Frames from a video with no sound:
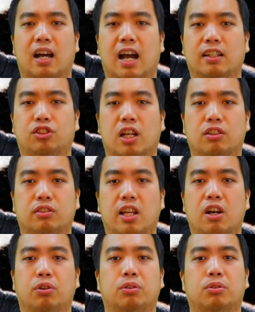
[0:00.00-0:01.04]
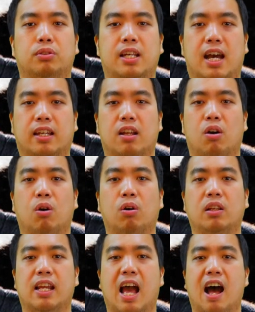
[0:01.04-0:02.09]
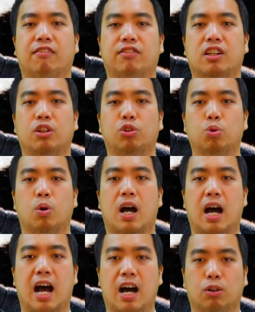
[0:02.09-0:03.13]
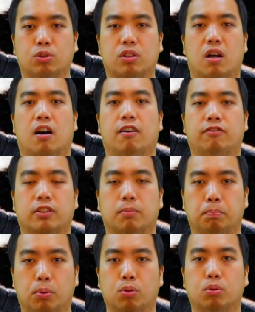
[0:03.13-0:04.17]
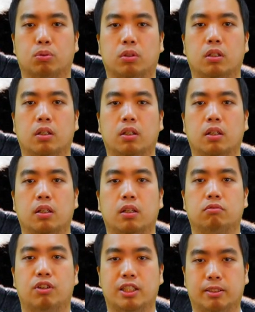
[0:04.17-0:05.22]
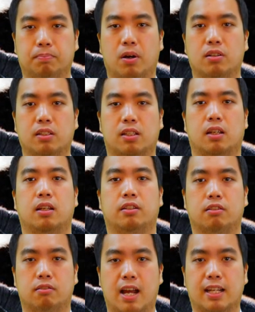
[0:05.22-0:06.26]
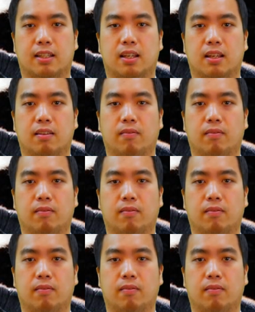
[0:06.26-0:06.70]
I shall tell you that only after you are out of the pool, responded the rat.